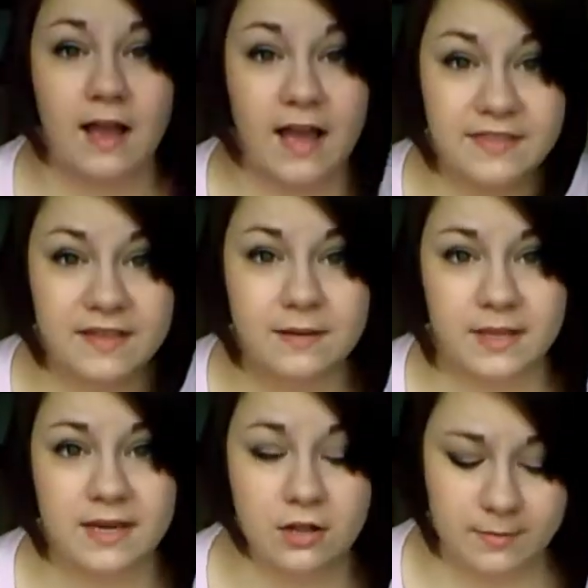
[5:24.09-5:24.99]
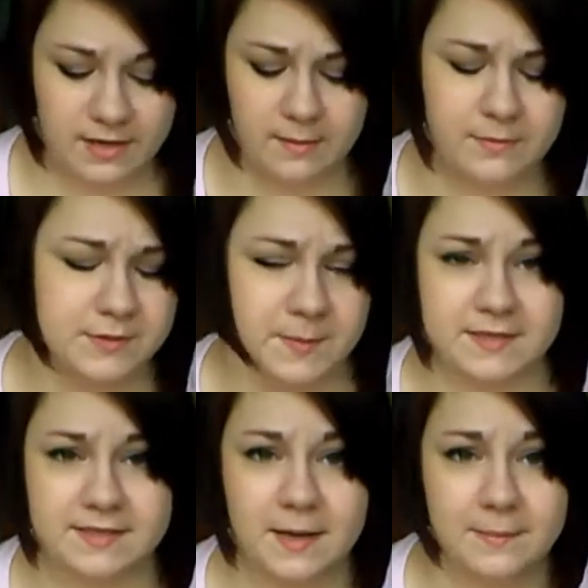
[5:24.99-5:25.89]
I think I'm getting all my numbers
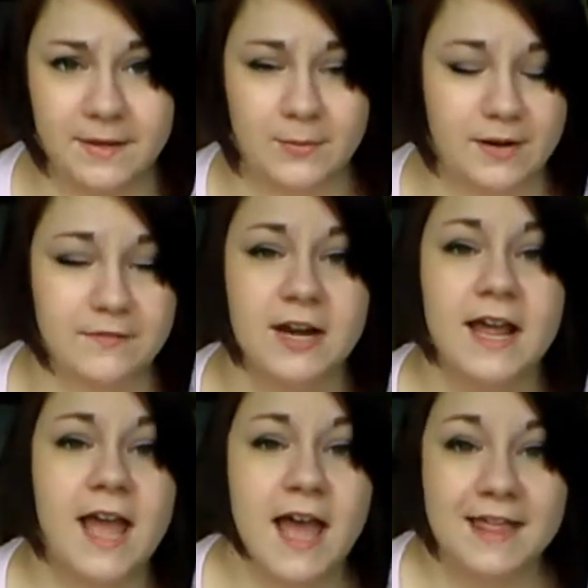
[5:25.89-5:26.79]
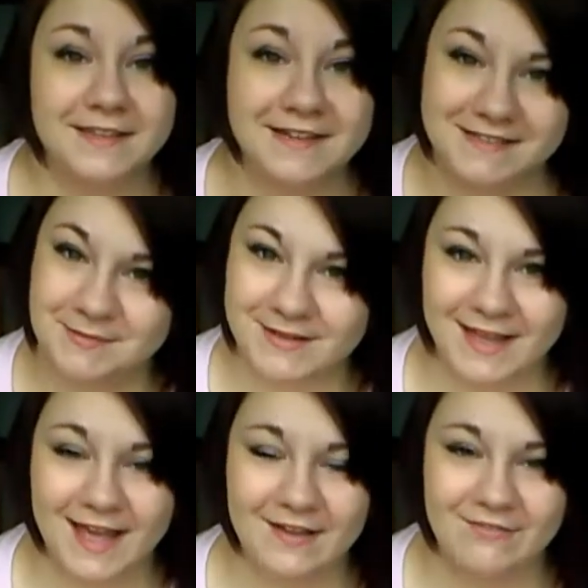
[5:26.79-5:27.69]
mixed up, but whatever. The next book
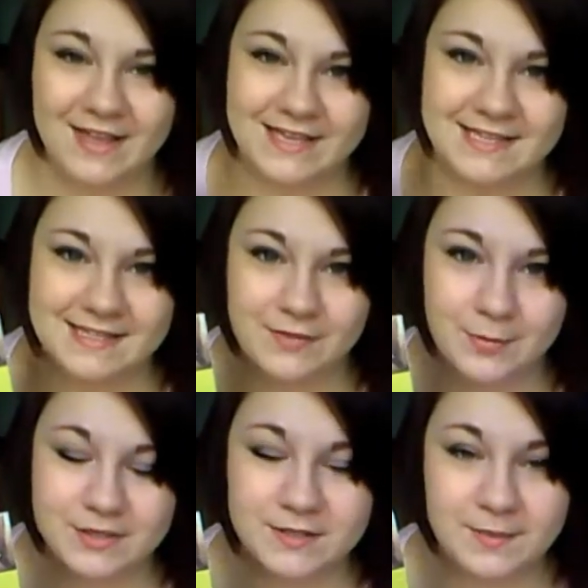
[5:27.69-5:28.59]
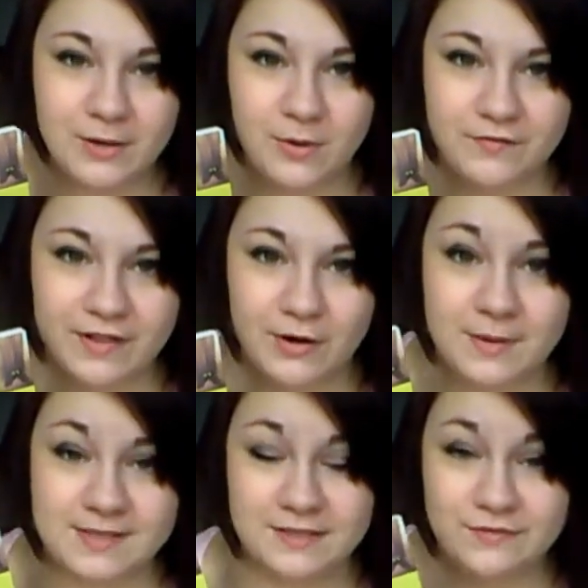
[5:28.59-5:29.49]
I have is The Perks of Being a Wallflower
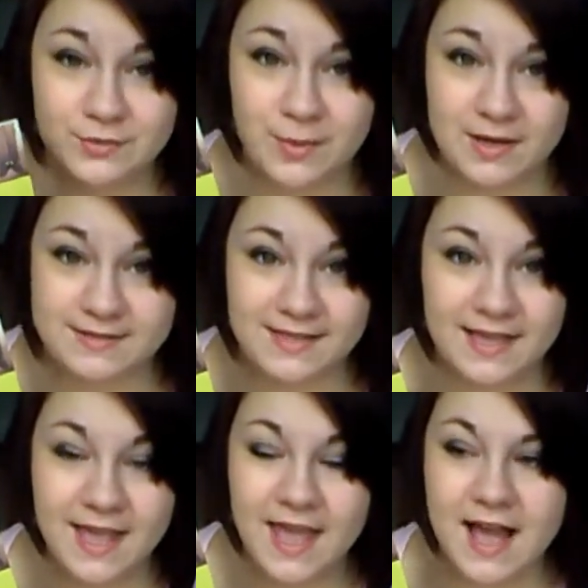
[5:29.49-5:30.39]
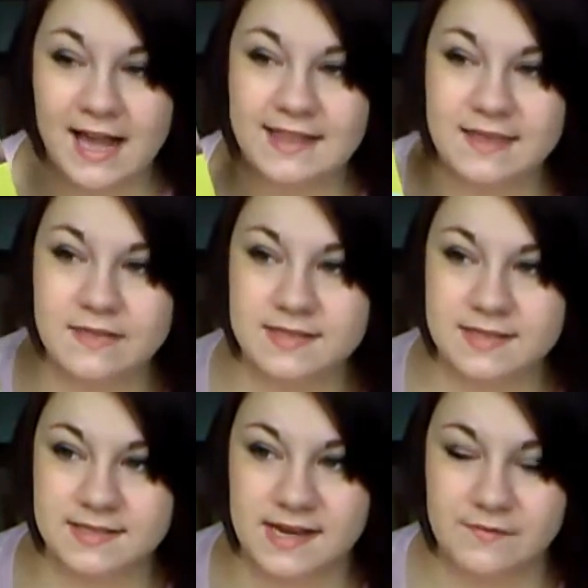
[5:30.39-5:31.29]
by Stephen Chbosky. I think this
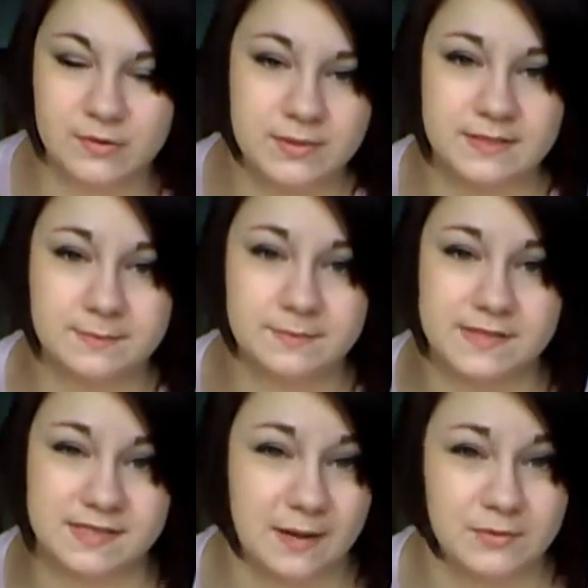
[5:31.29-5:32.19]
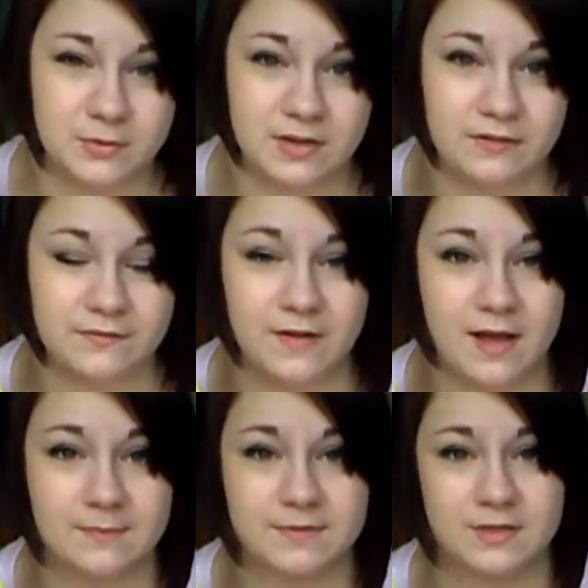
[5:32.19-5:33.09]
is in everyone's top 12,
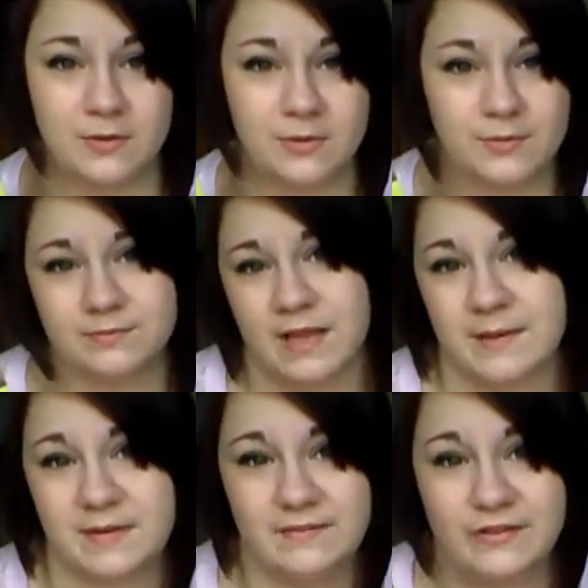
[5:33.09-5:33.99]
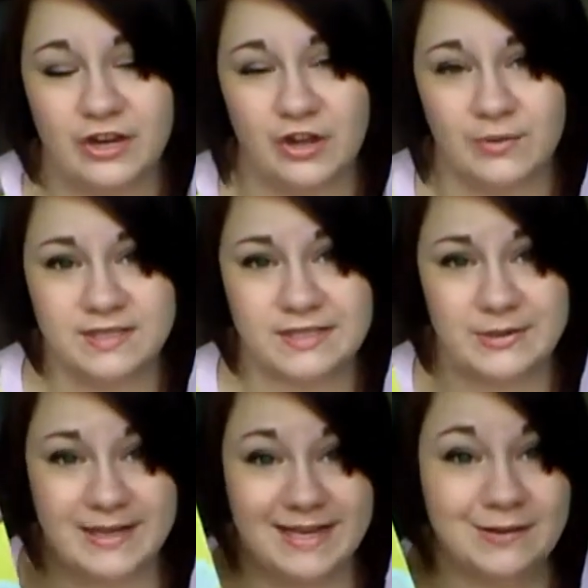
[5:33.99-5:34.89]
so I'm not even going to go
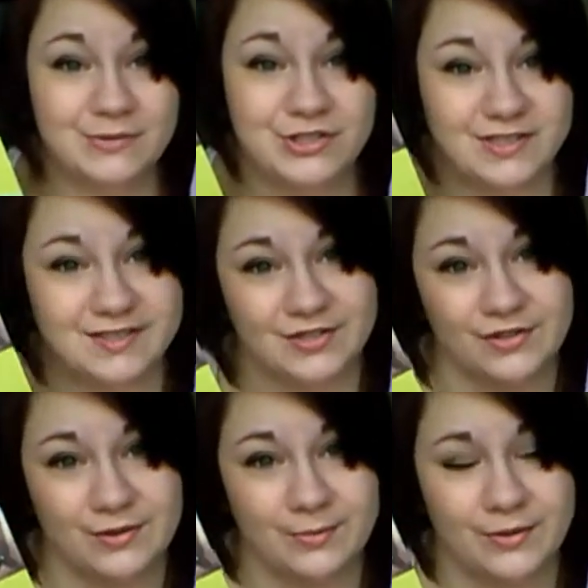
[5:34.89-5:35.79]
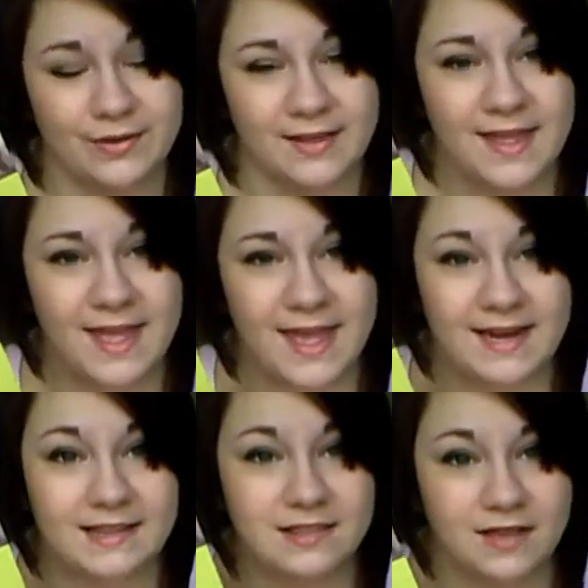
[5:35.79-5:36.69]
into it. It was just such a good book,
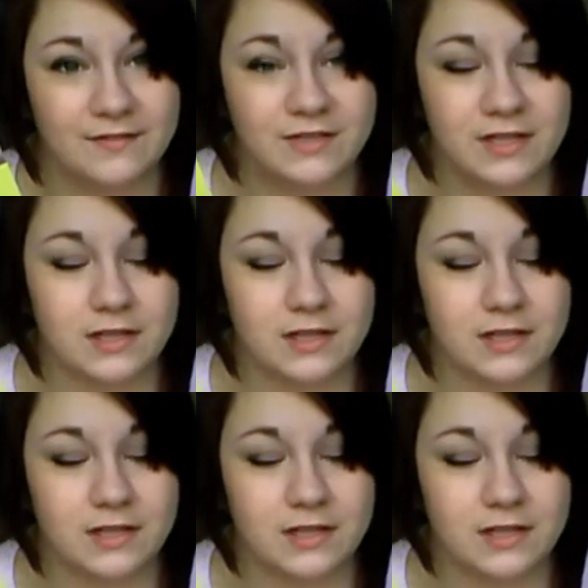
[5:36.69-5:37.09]
and I loved